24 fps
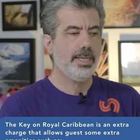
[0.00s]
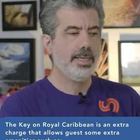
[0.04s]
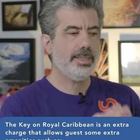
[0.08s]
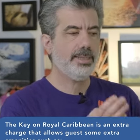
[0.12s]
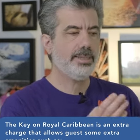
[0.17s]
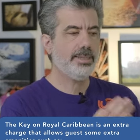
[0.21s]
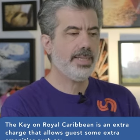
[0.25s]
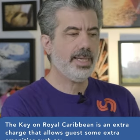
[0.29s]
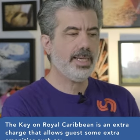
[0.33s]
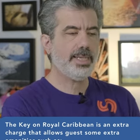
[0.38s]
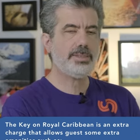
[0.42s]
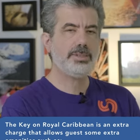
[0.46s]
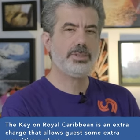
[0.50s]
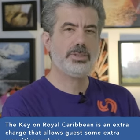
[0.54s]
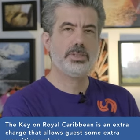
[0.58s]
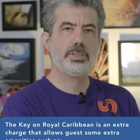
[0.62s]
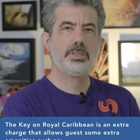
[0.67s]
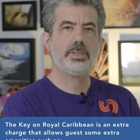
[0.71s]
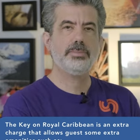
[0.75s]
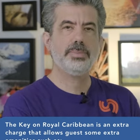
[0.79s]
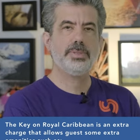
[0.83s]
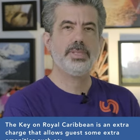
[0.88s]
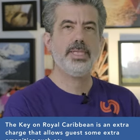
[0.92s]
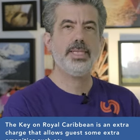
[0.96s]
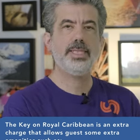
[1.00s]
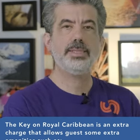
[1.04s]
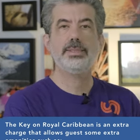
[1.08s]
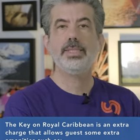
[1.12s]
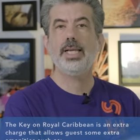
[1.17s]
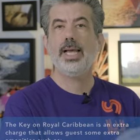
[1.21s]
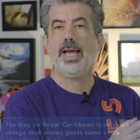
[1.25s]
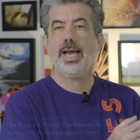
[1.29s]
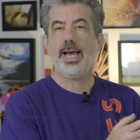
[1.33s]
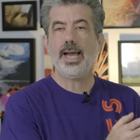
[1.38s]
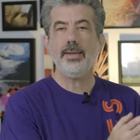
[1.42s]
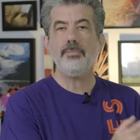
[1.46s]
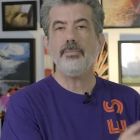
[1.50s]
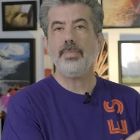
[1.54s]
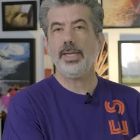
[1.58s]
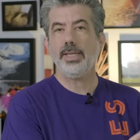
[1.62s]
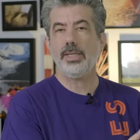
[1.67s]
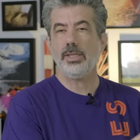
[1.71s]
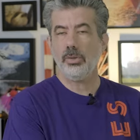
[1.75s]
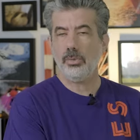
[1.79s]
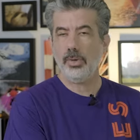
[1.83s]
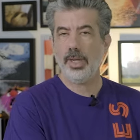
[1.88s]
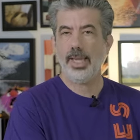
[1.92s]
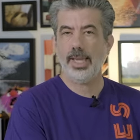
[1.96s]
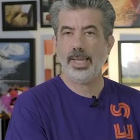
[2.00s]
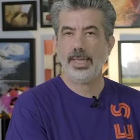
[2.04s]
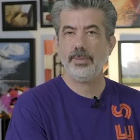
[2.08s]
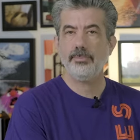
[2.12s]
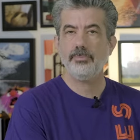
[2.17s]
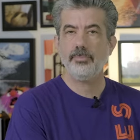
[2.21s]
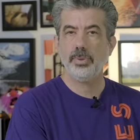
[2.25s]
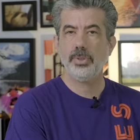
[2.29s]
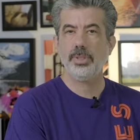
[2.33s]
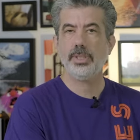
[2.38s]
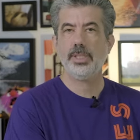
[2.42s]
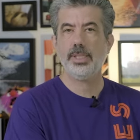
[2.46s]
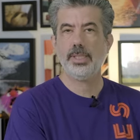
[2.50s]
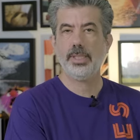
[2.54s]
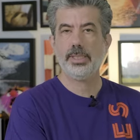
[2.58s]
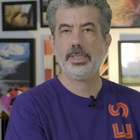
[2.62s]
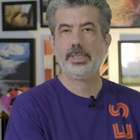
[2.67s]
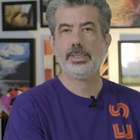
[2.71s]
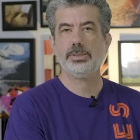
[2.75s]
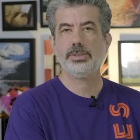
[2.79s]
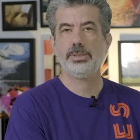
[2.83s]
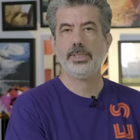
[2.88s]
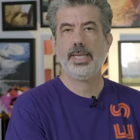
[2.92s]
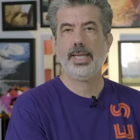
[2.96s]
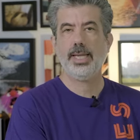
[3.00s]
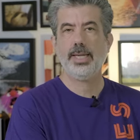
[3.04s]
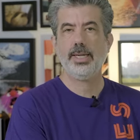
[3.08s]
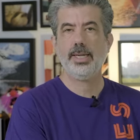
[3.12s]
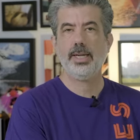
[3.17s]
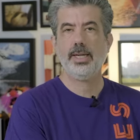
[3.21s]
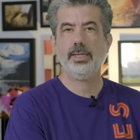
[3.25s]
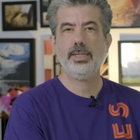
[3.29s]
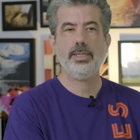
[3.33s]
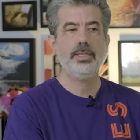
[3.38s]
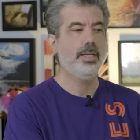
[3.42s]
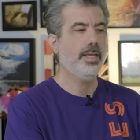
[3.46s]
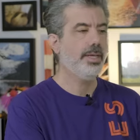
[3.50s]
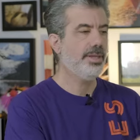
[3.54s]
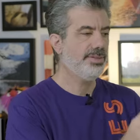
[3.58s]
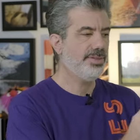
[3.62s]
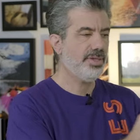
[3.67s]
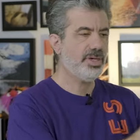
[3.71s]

In that circumstance, I might go ahead and put a luggage tag on it.